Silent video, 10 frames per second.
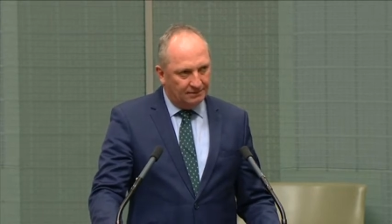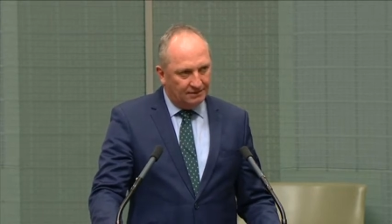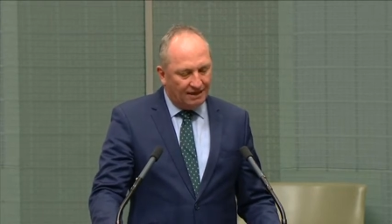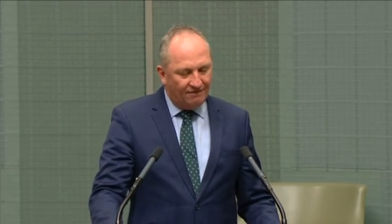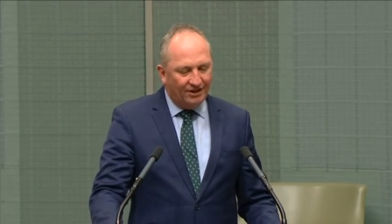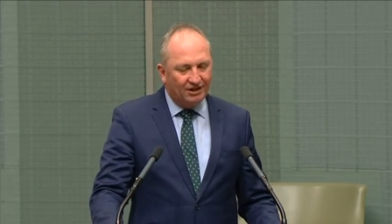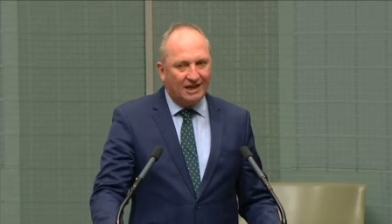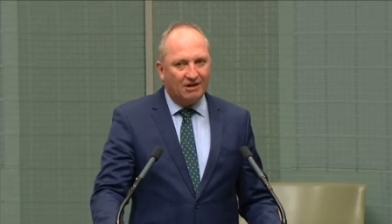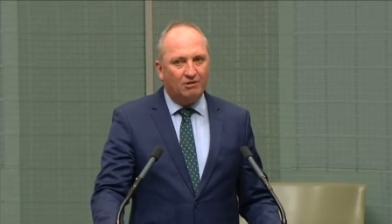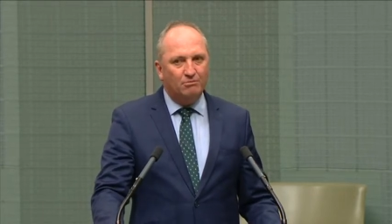They feel
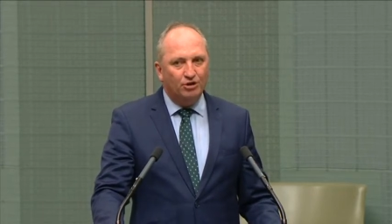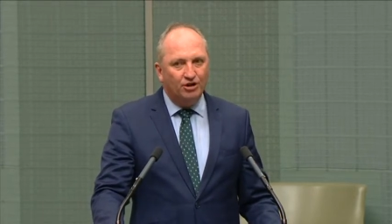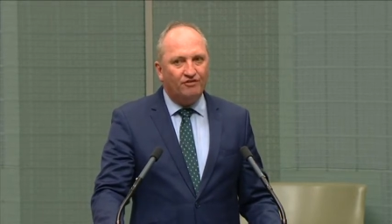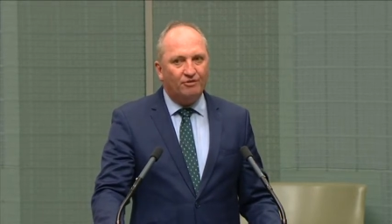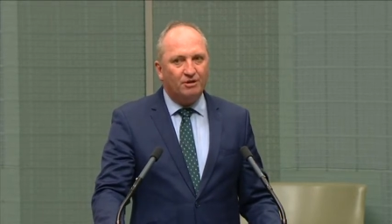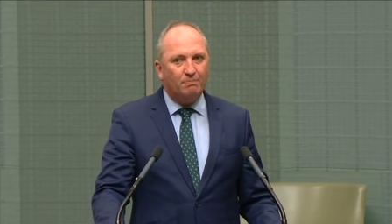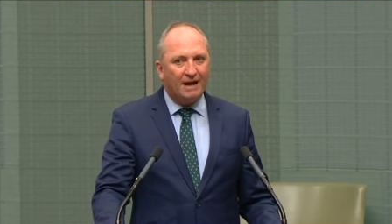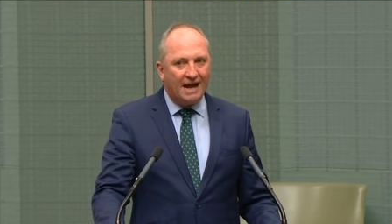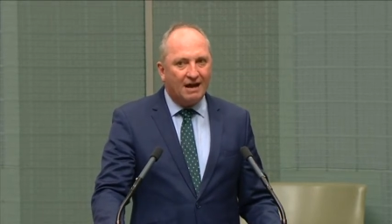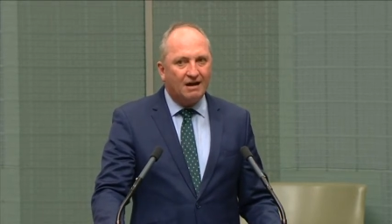they are removed from the
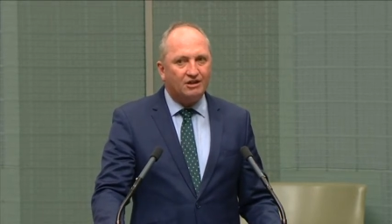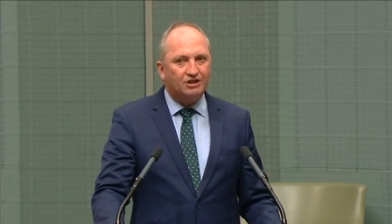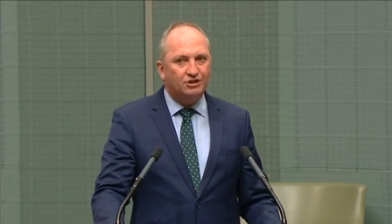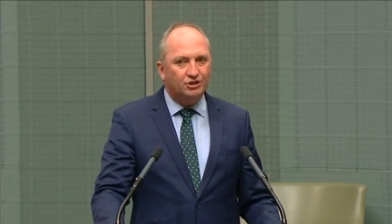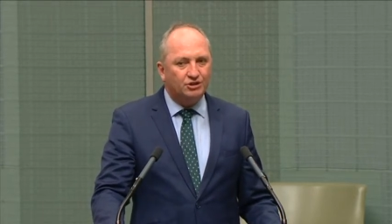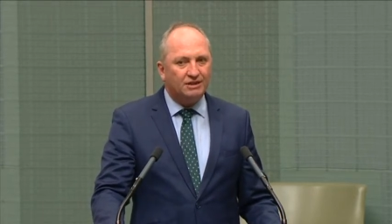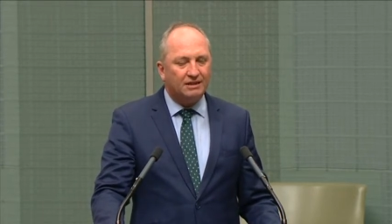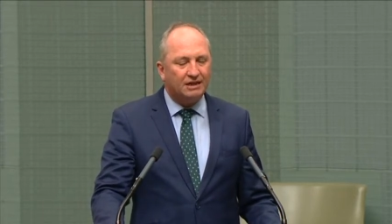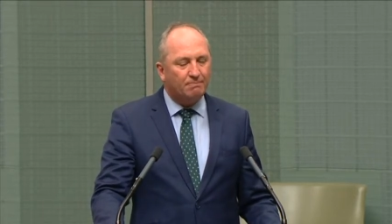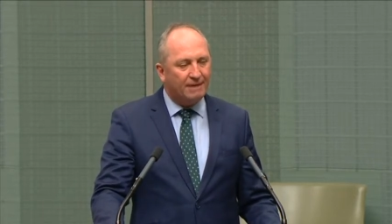power to do
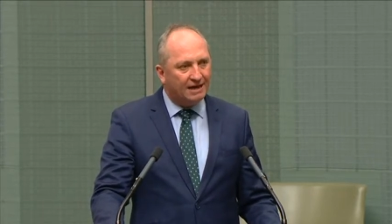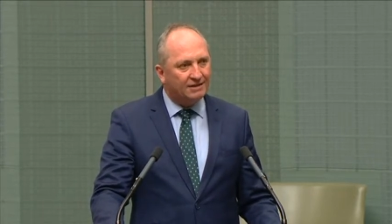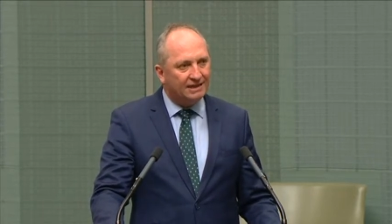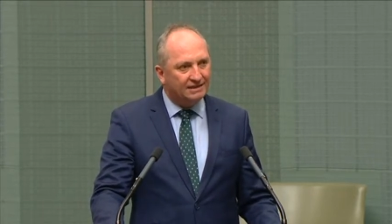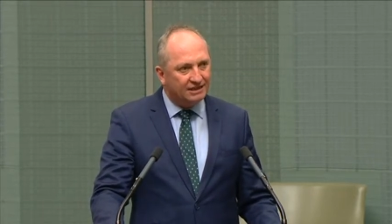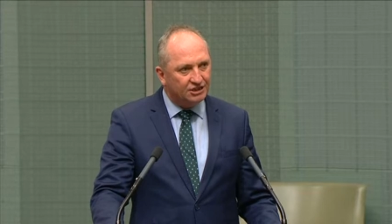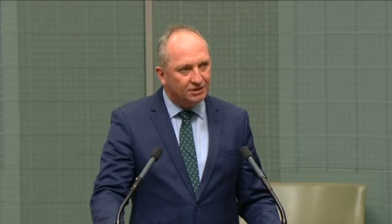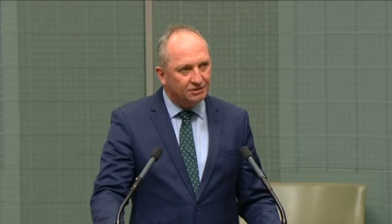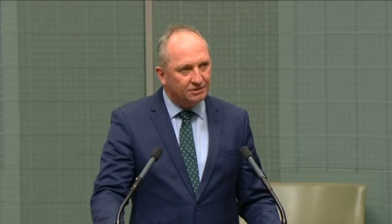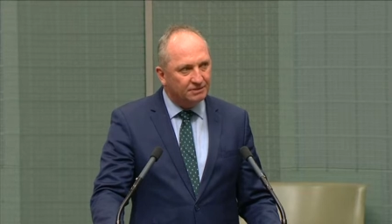something about these
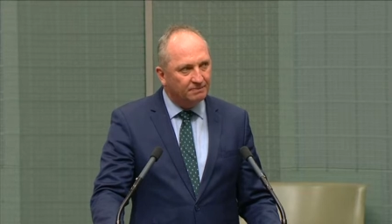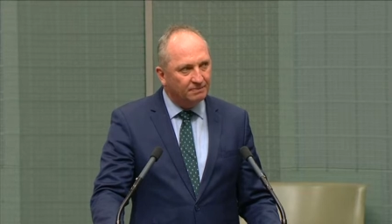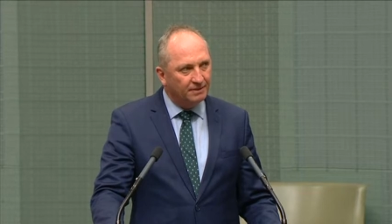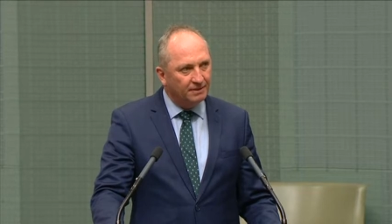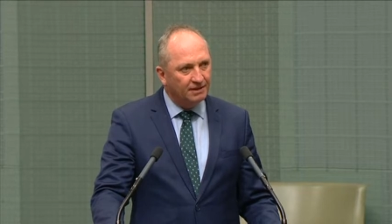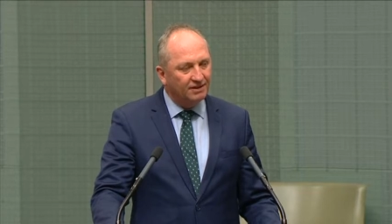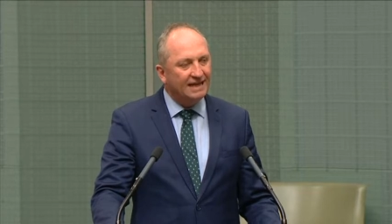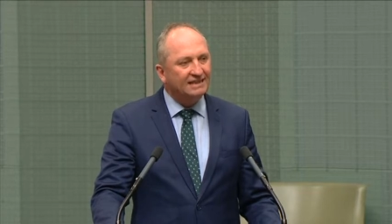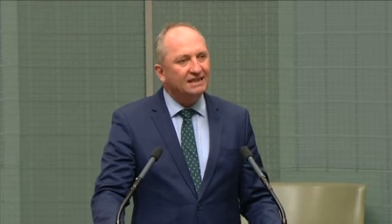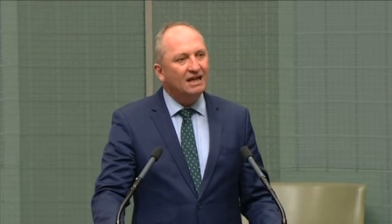issues,
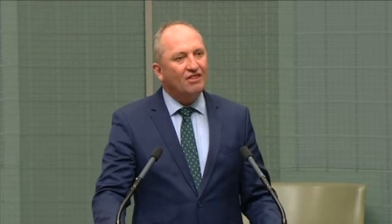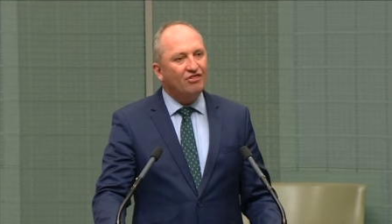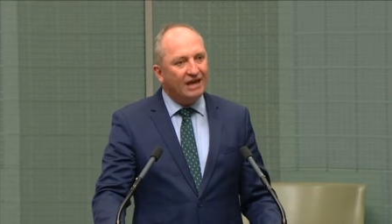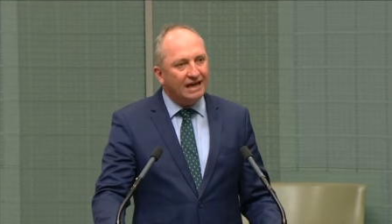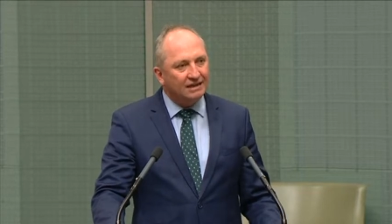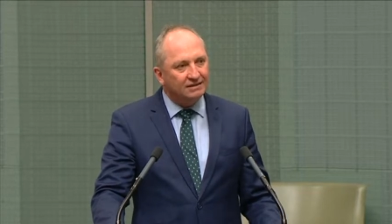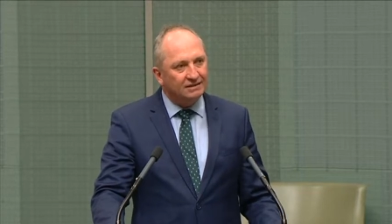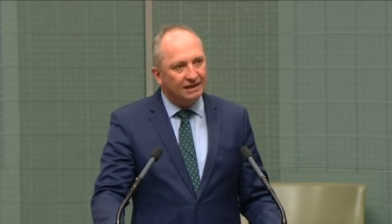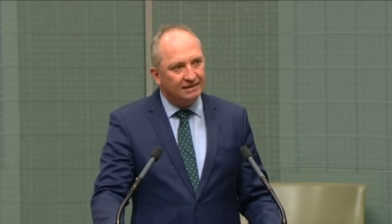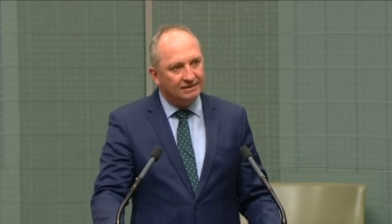these things,
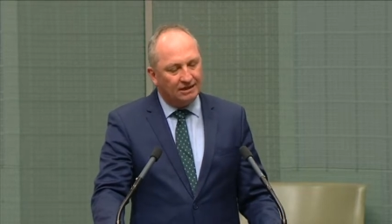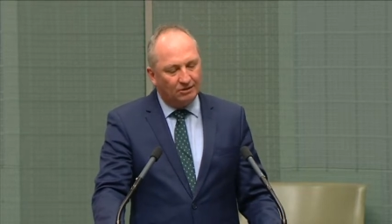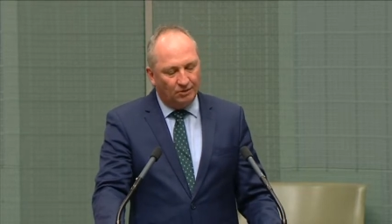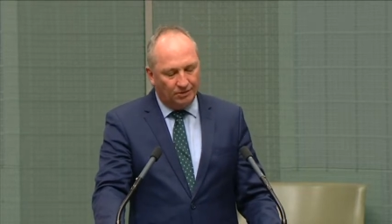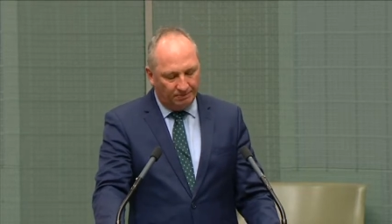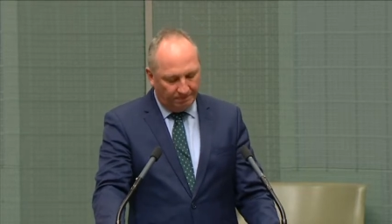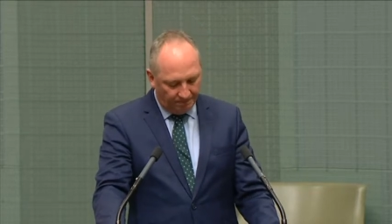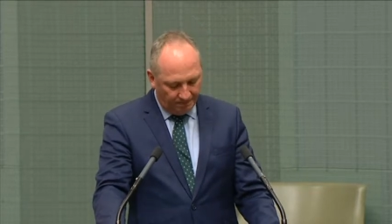as they call them.